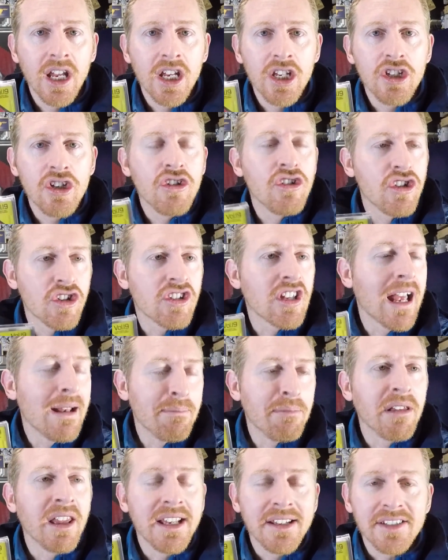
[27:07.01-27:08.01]
you just had
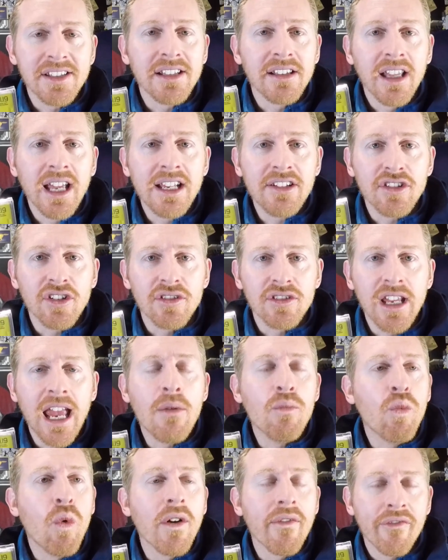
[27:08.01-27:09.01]
blazing lasers,
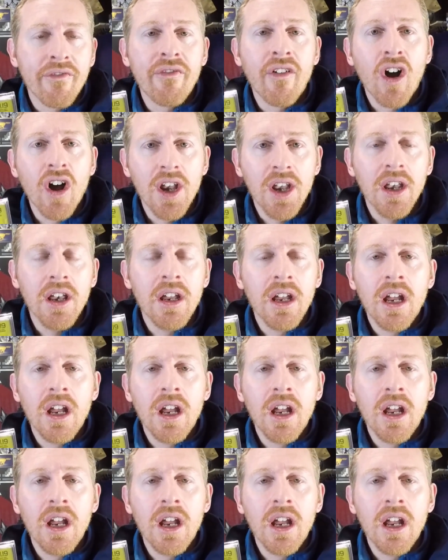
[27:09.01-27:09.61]
and what fun!